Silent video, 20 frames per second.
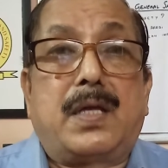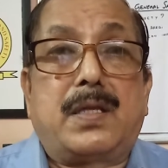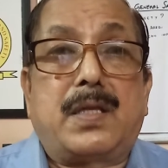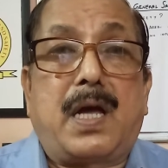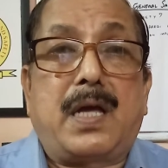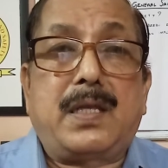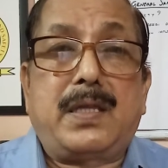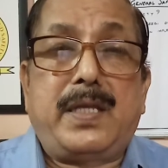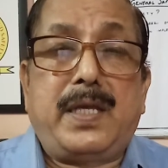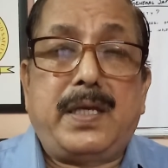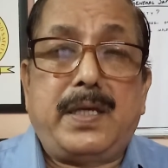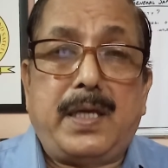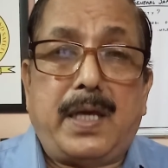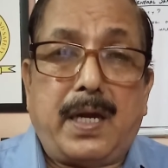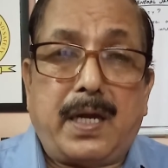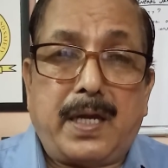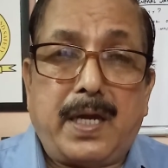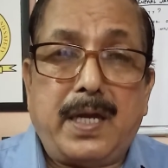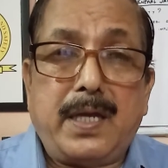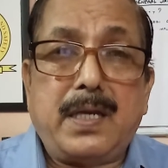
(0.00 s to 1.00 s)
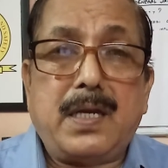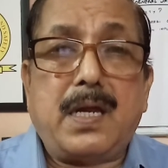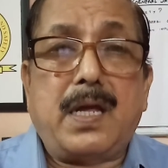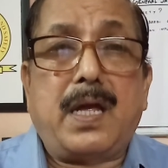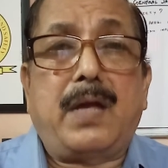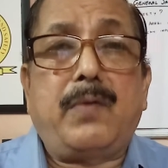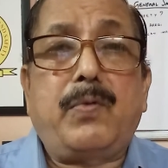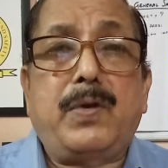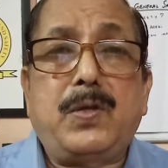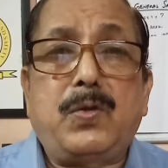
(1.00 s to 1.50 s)
That again,
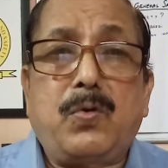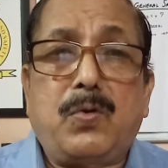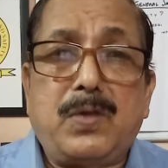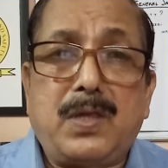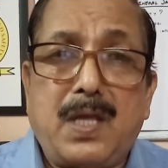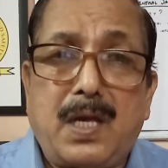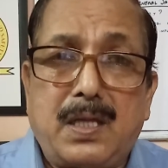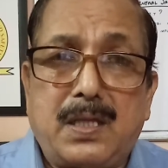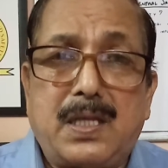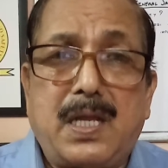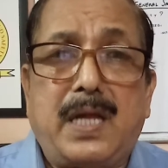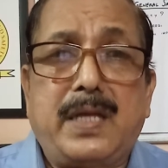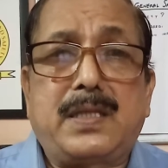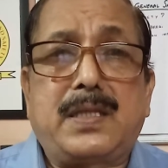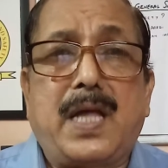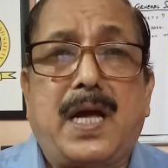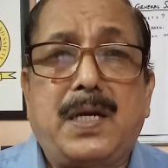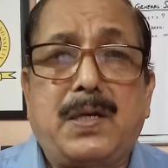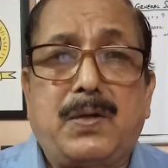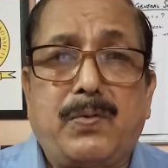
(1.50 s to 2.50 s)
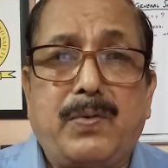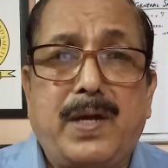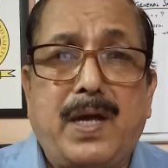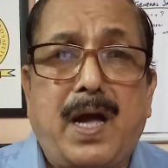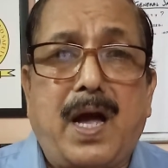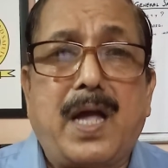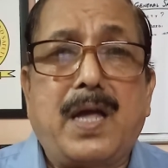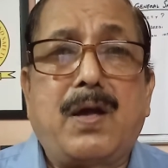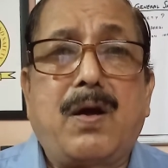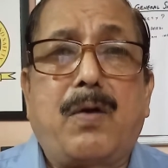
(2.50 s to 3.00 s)
even though that, like that way,
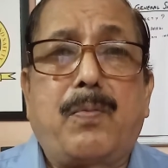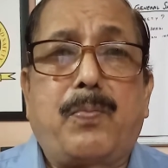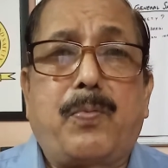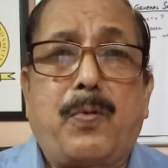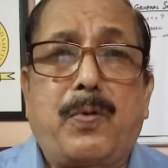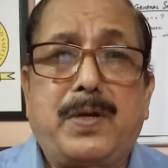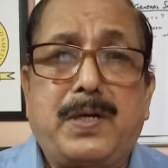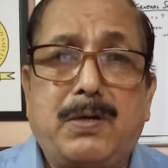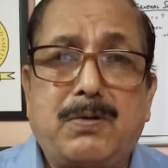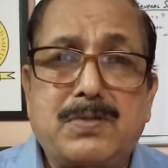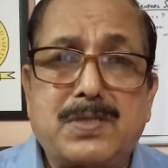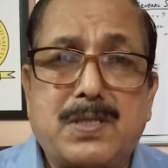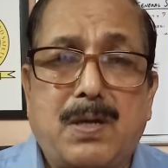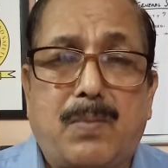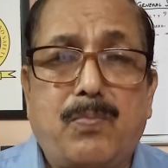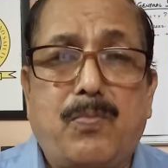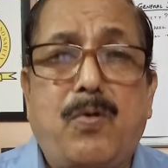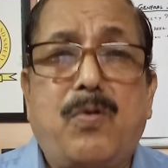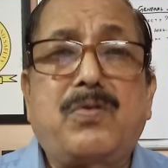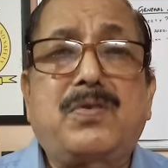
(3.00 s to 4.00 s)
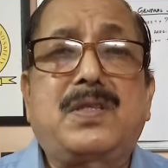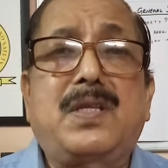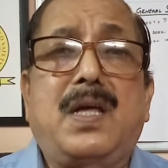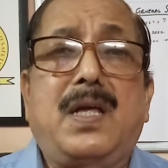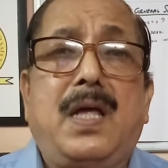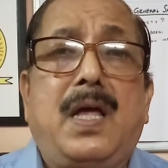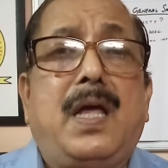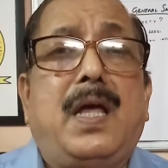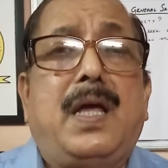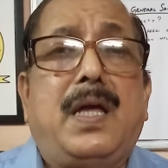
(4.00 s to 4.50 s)
I have pointed some of
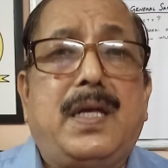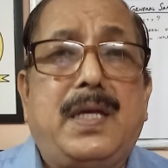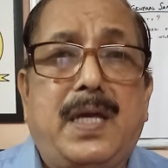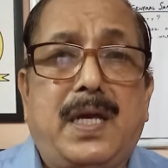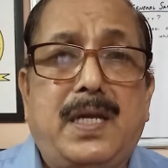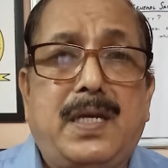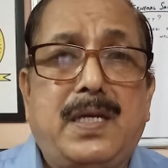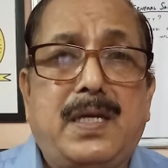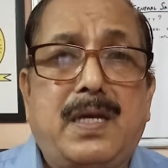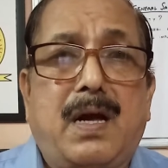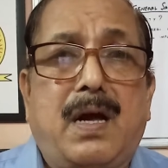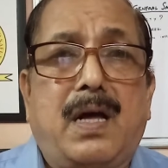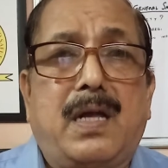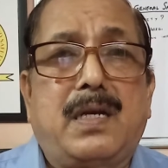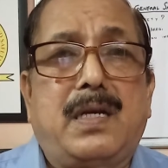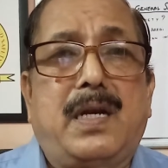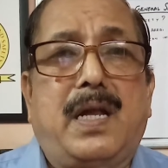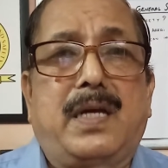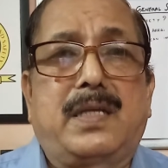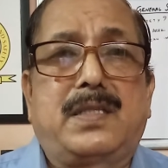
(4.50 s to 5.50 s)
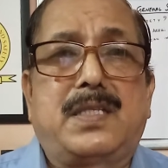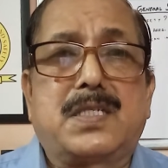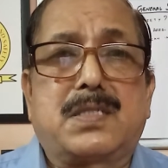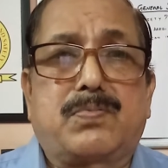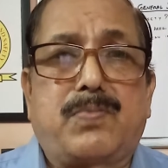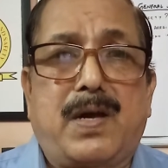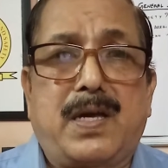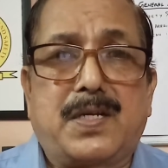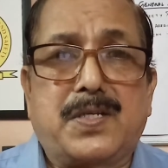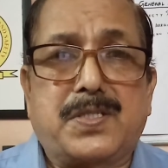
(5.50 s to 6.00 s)
the area like this
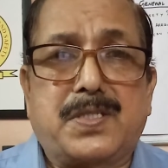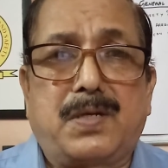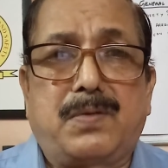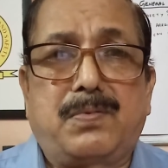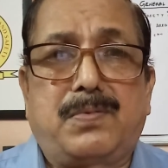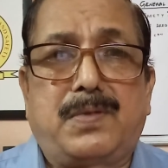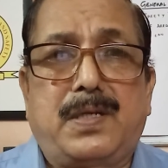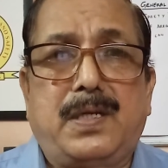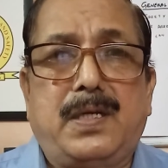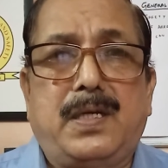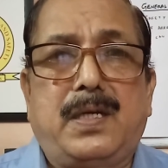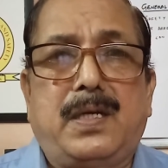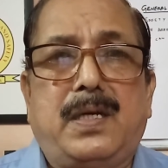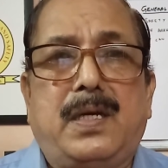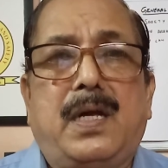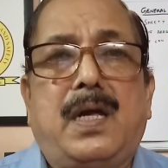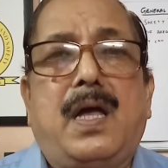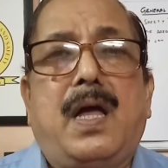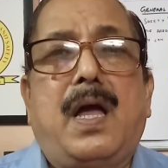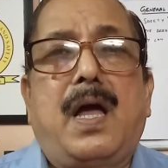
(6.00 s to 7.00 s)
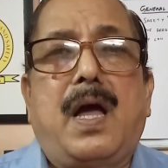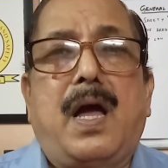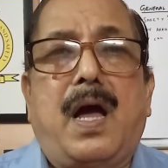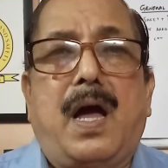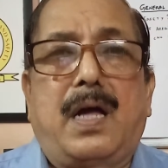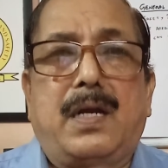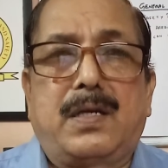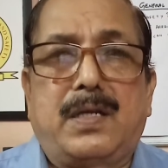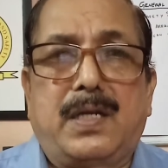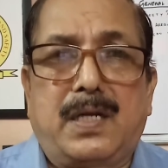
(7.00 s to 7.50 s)
fire safety,
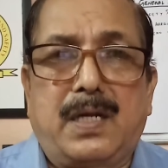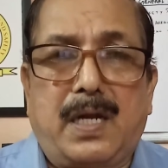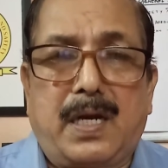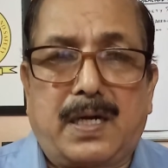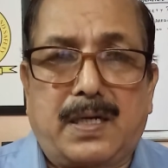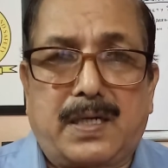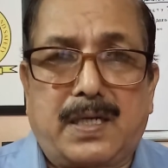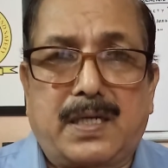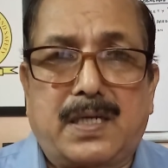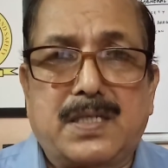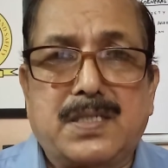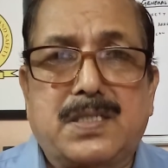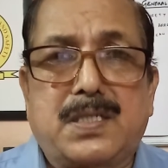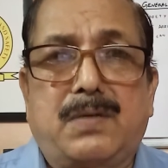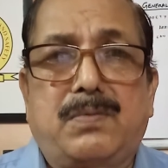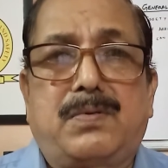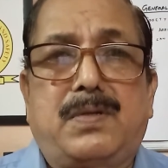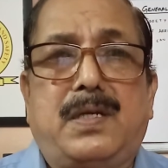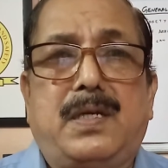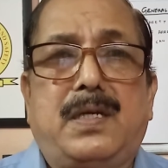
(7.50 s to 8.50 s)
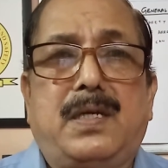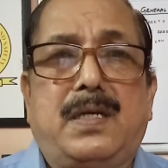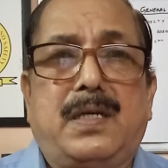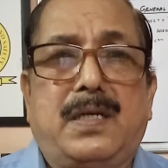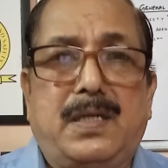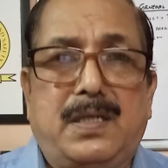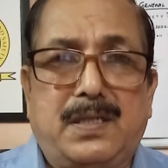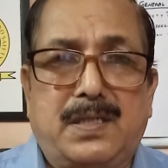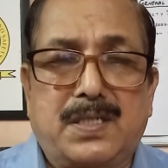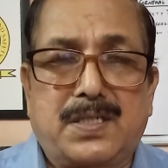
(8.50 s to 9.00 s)
and electrical
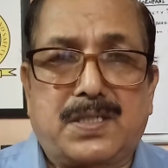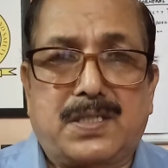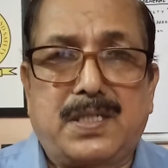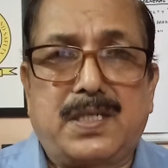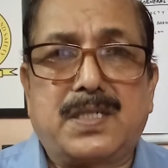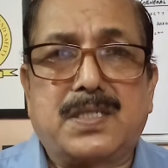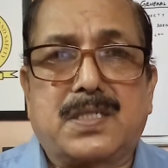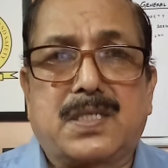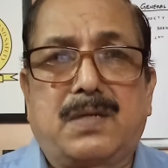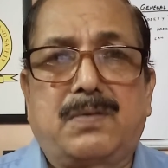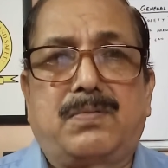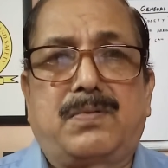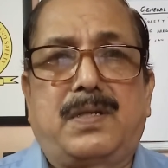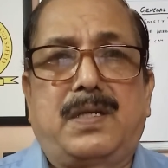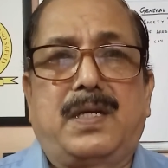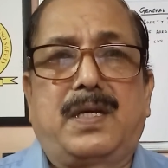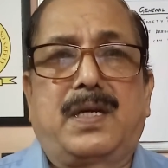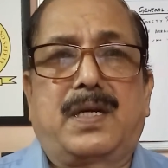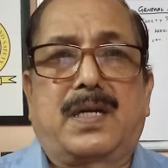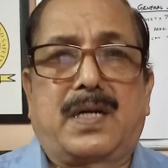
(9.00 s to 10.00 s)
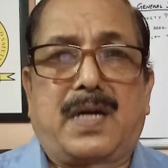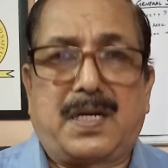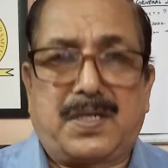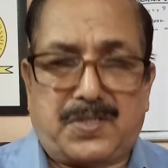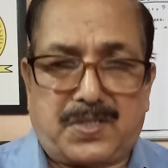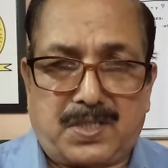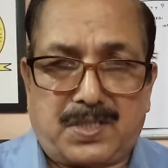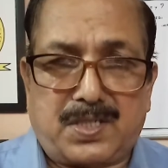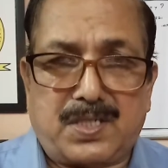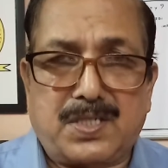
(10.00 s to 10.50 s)
safety, industrial safety,
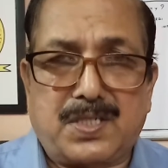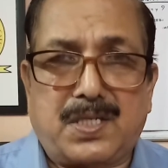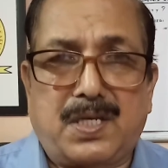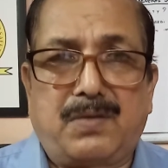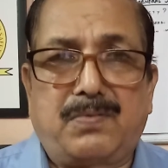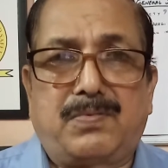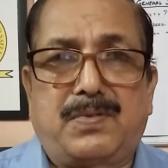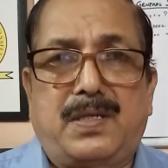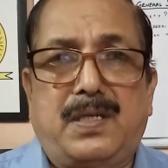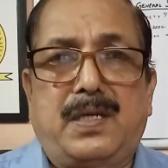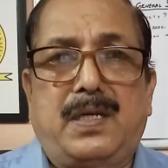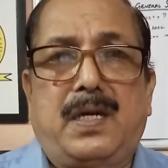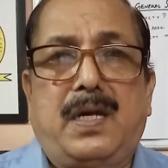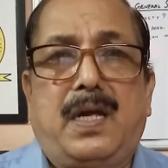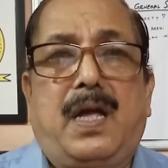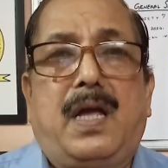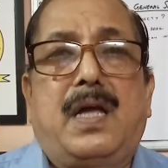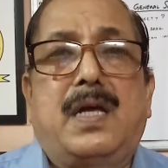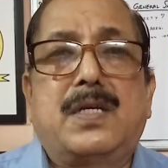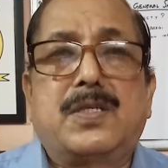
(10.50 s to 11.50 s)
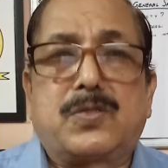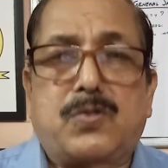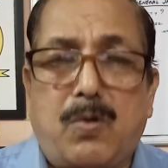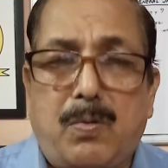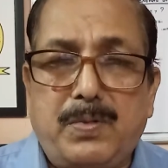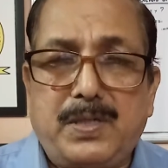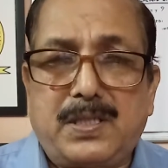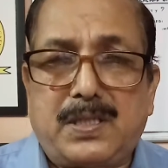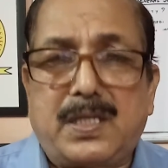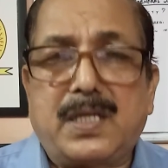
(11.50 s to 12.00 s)
construction safety, so
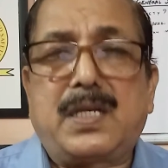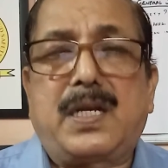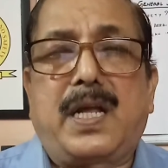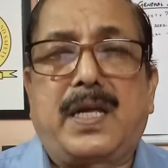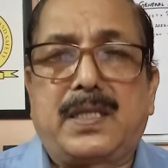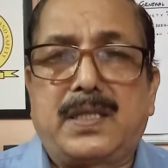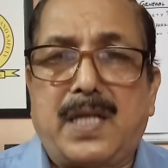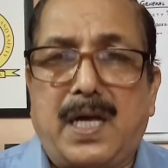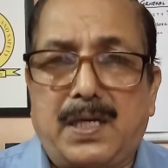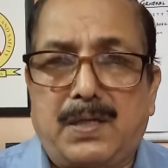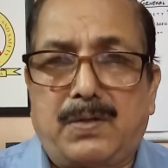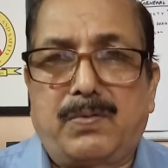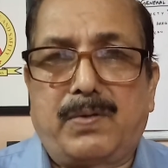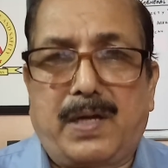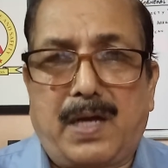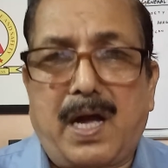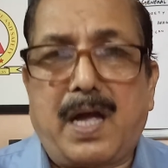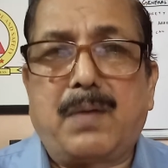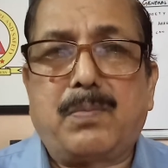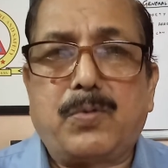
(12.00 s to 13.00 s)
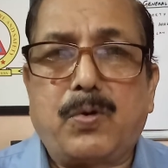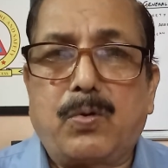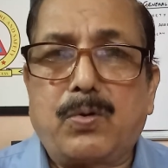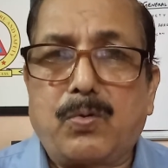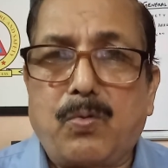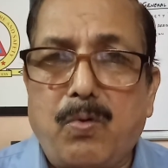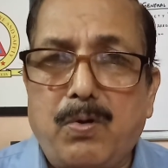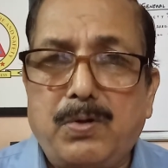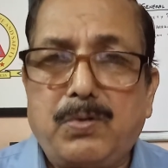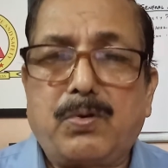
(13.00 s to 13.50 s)
many things like that way. I am not
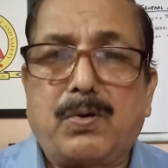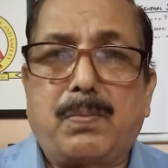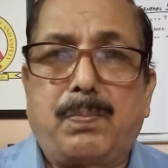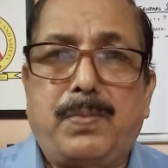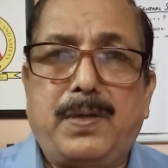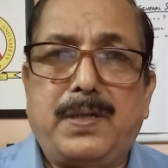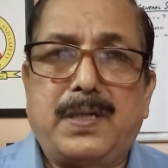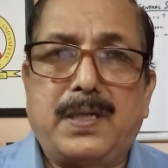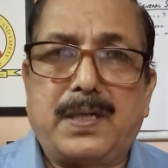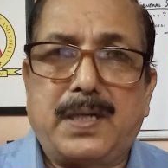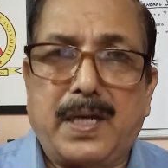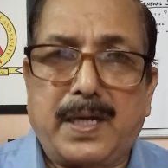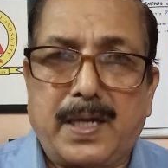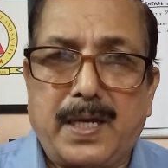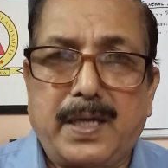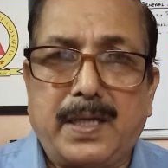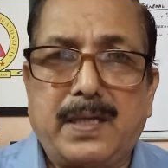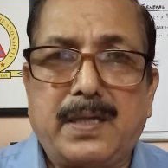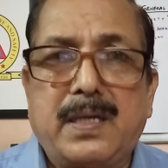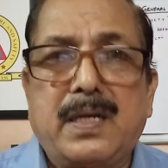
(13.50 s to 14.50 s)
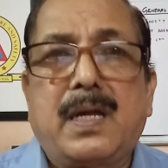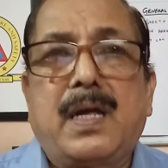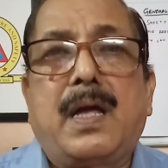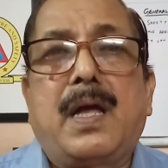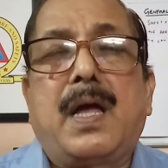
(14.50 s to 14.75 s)
going to repeat it again.